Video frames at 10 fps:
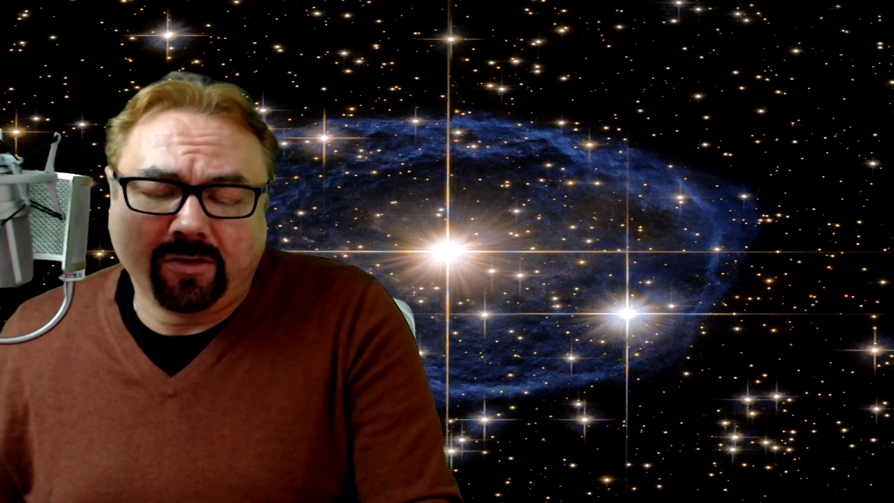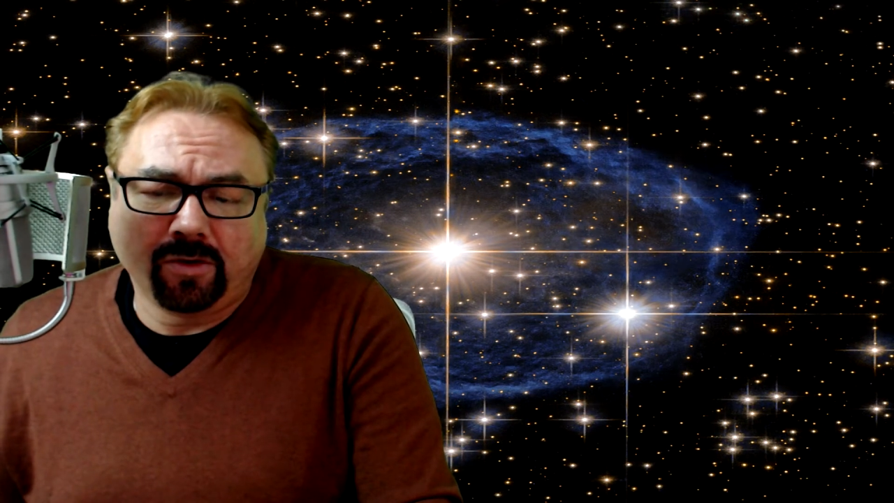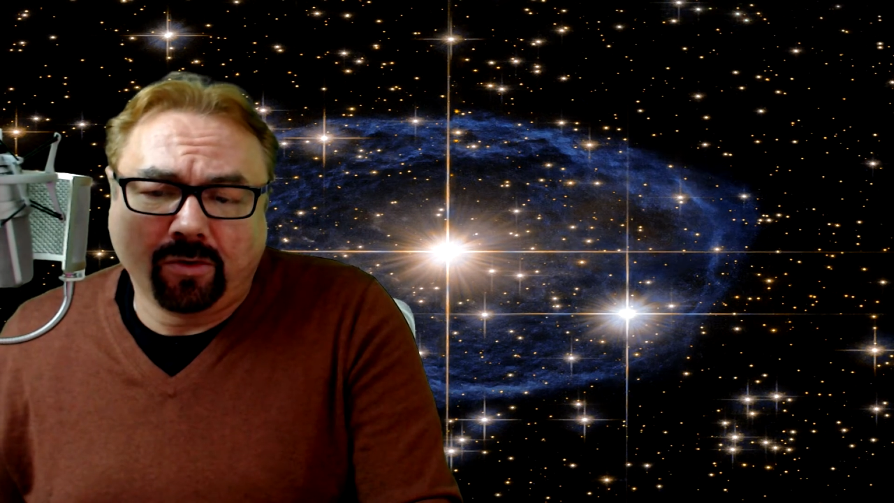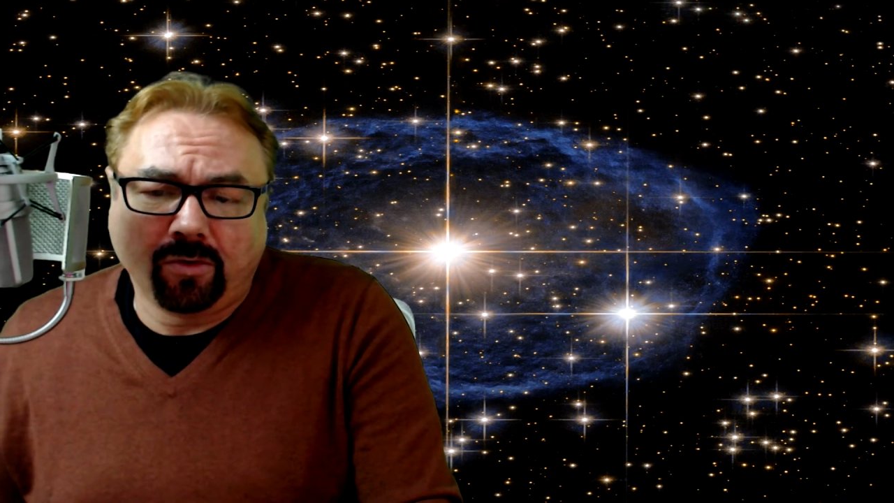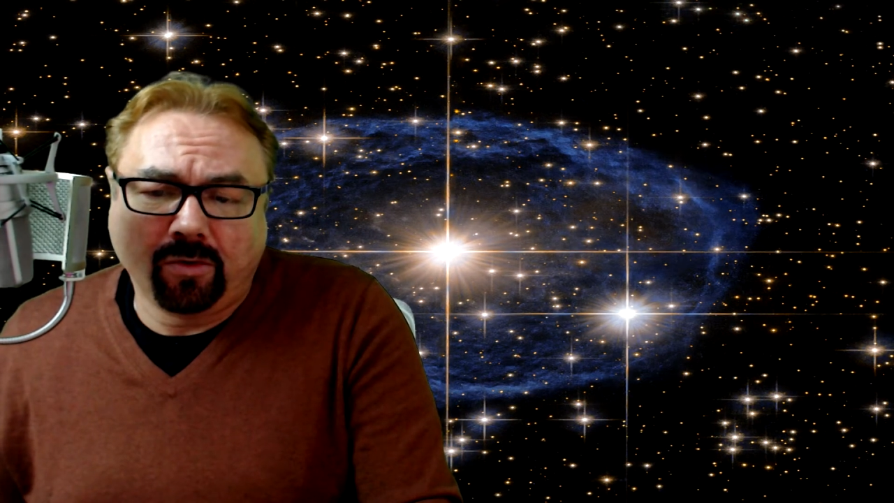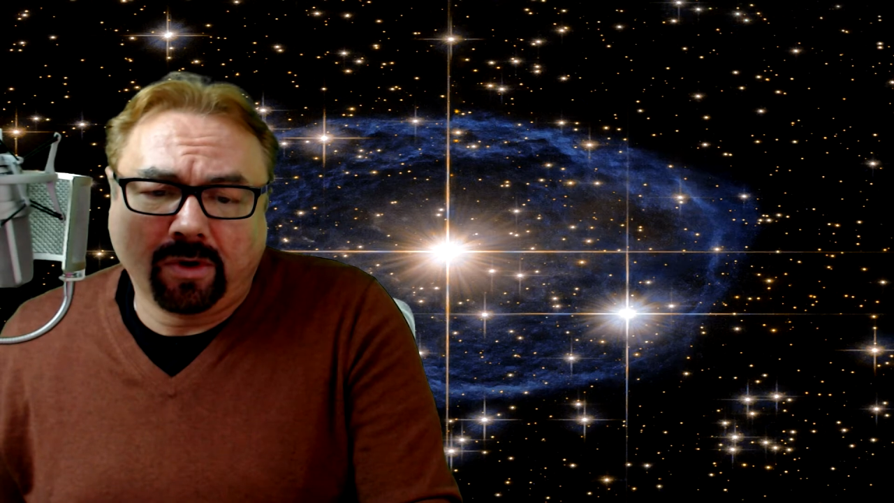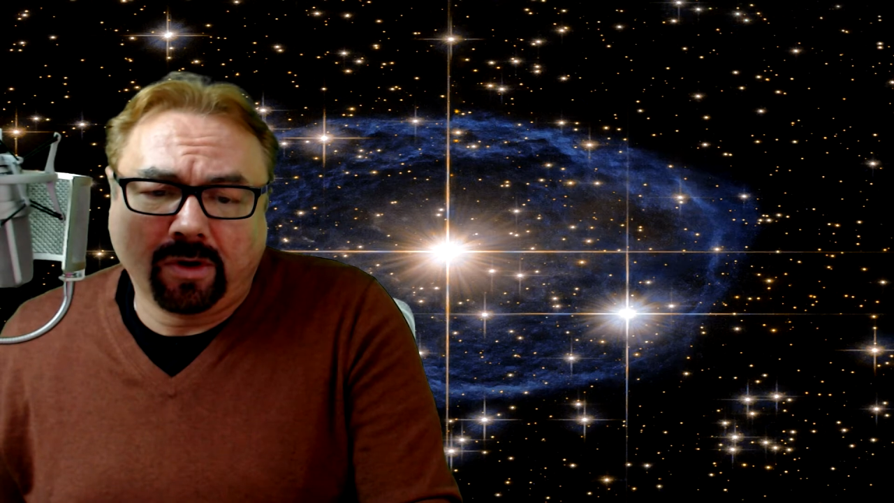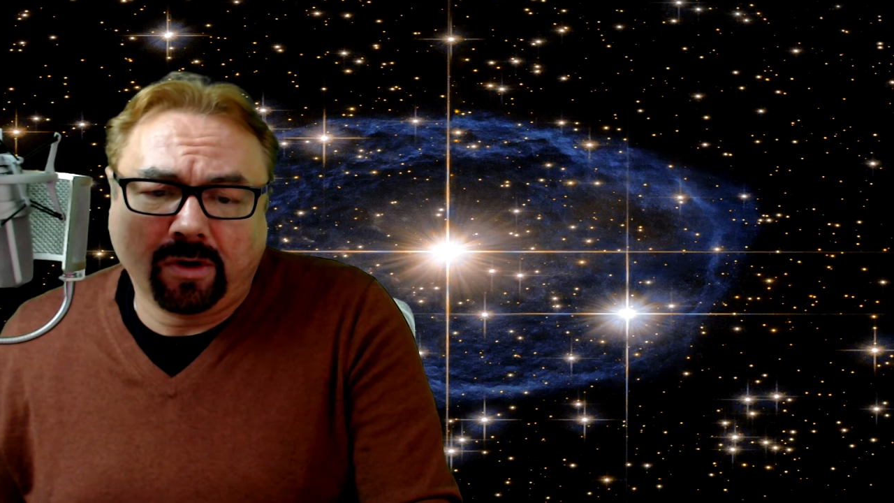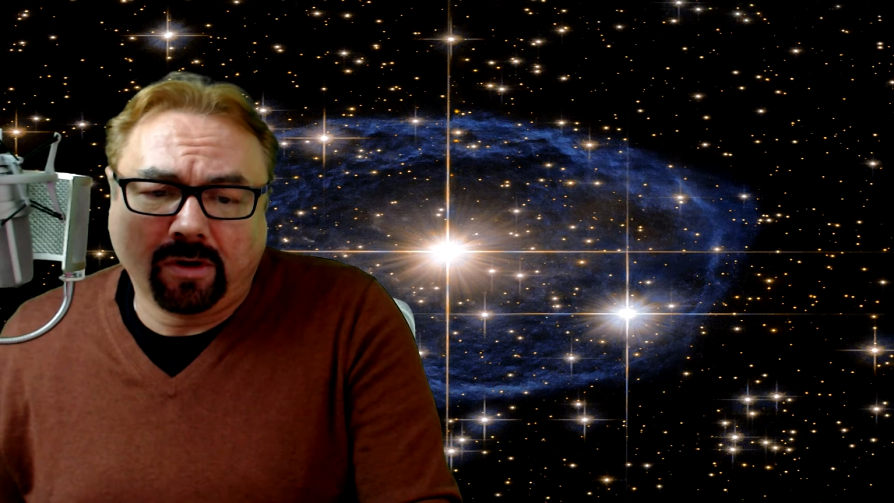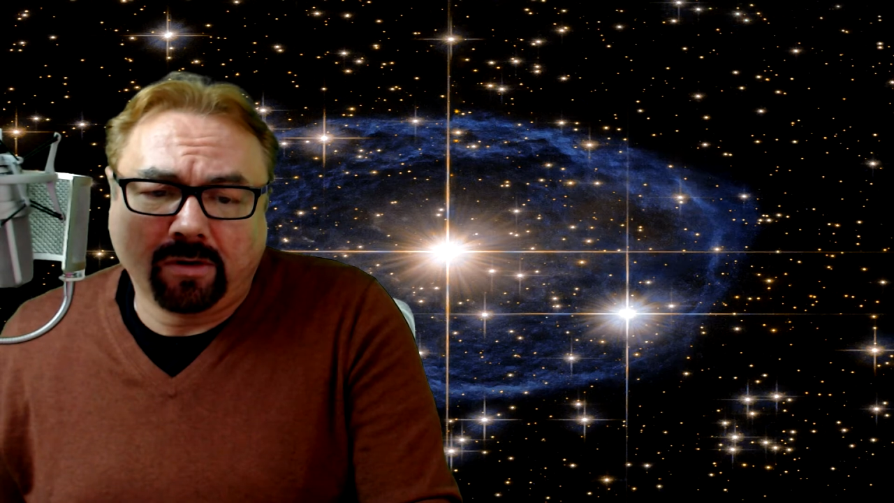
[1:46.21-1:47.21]

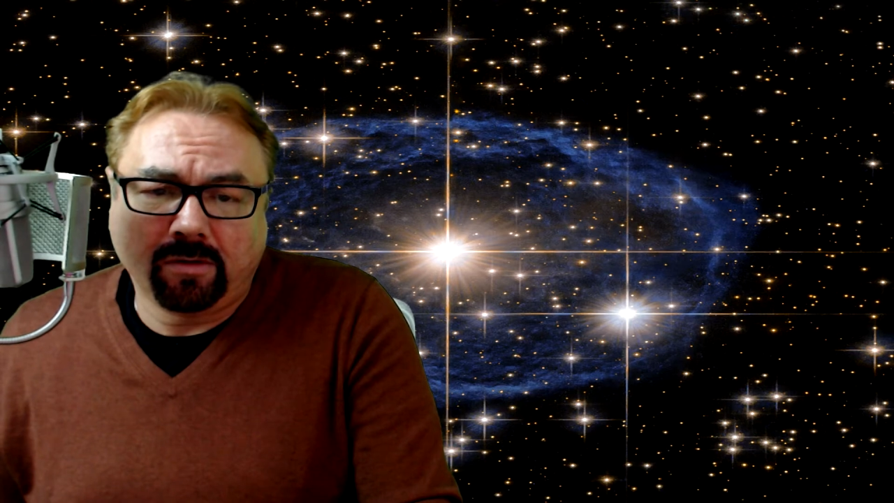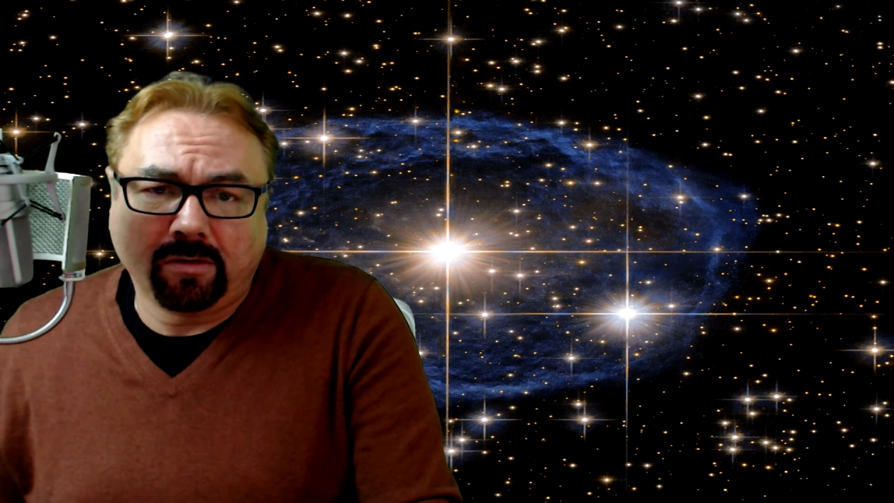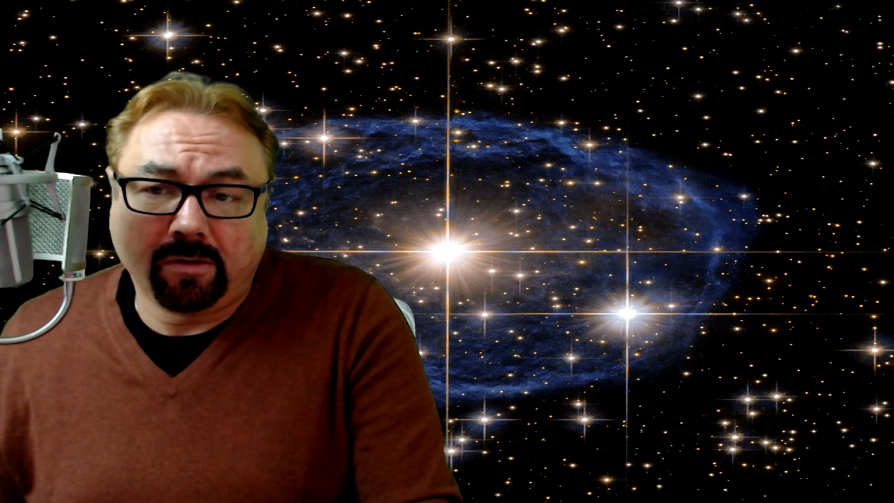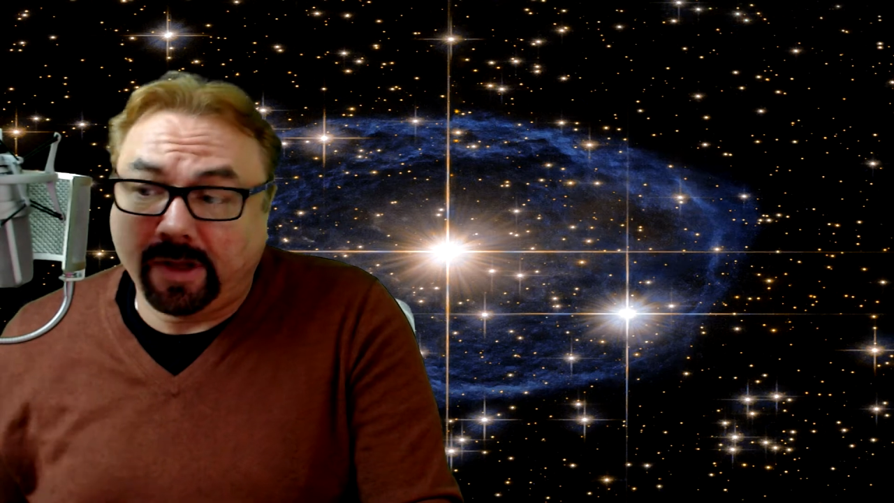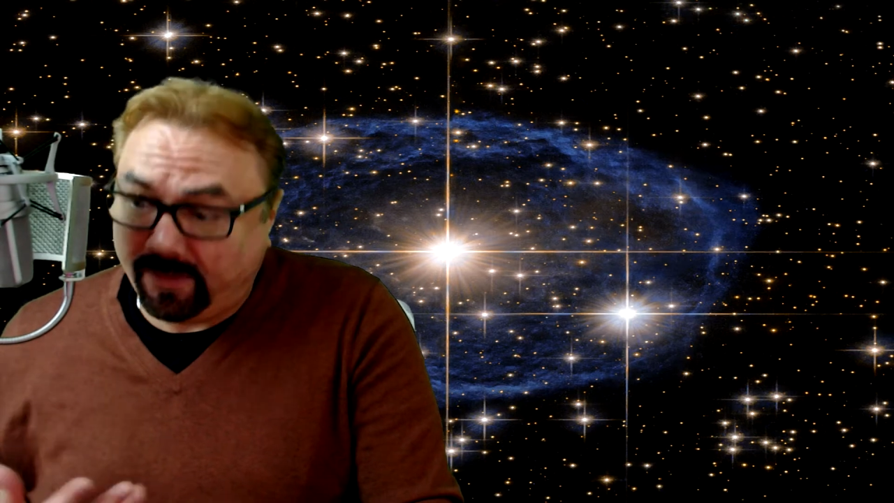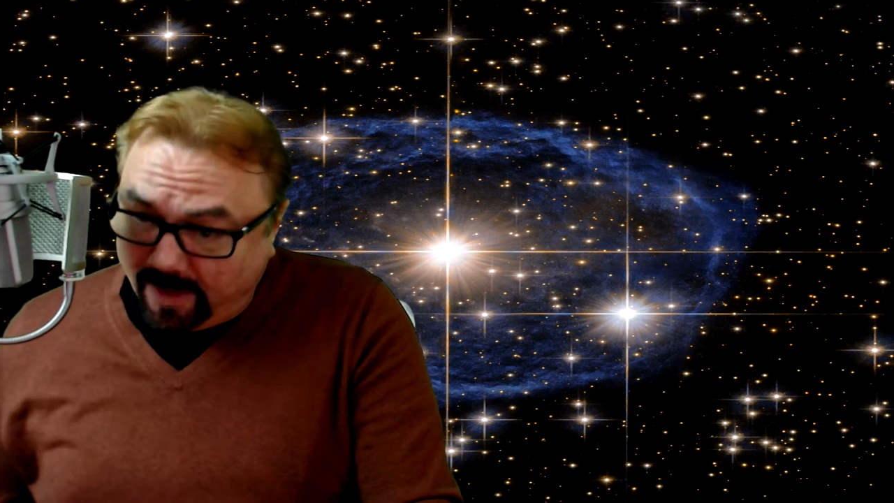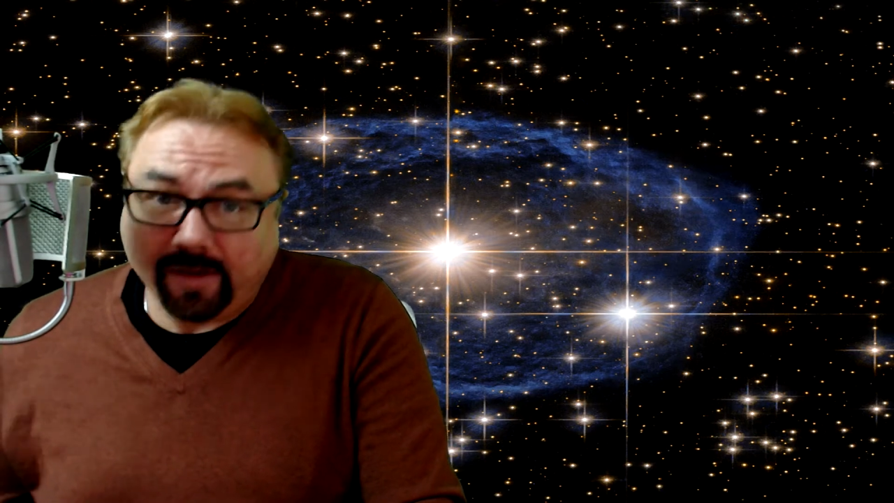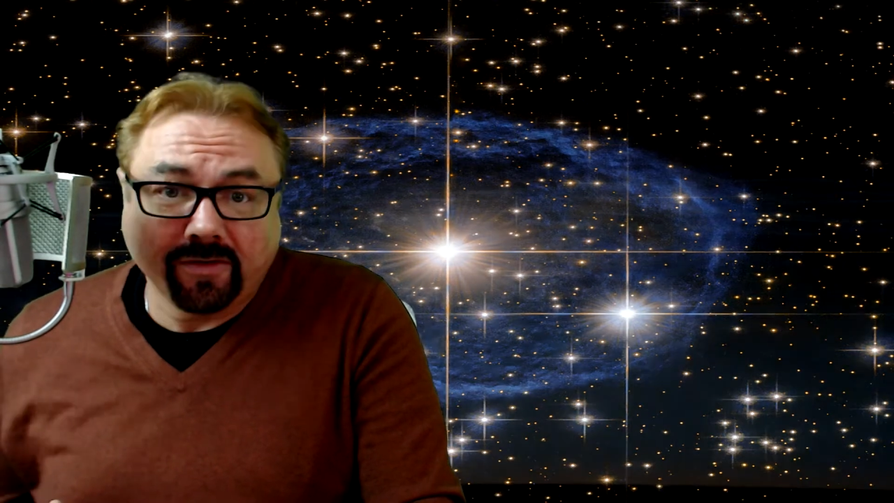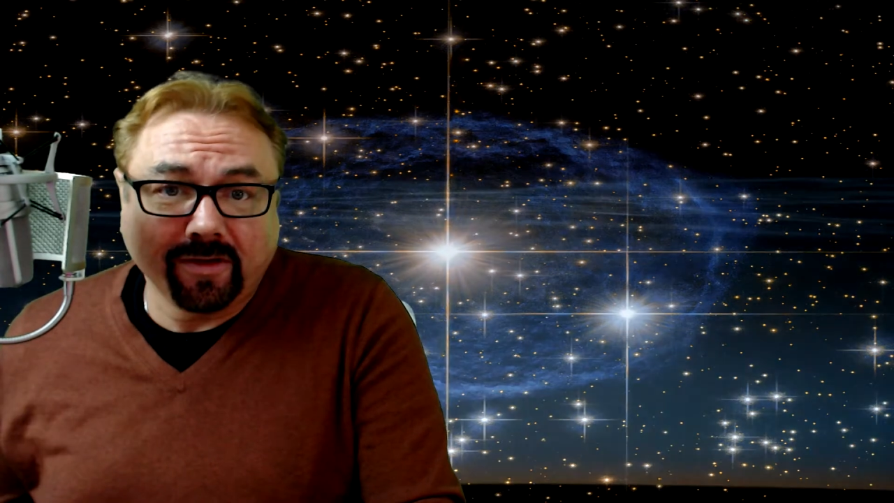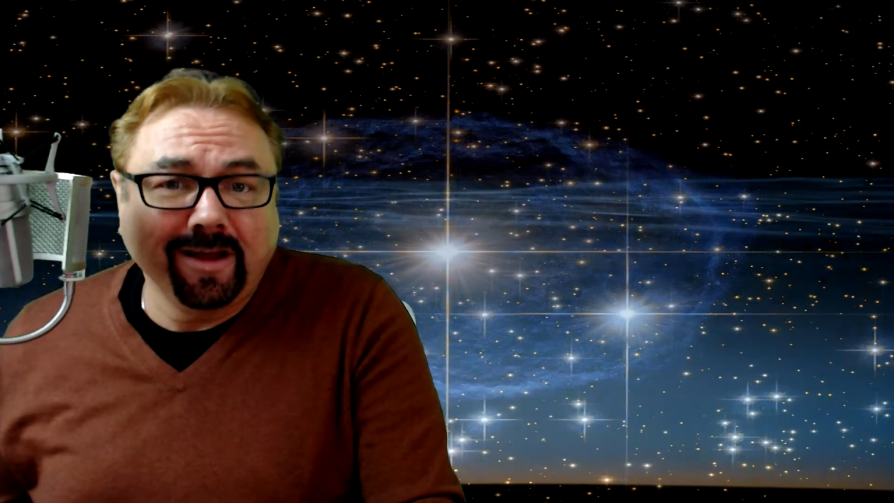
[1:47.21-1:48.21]
to get this.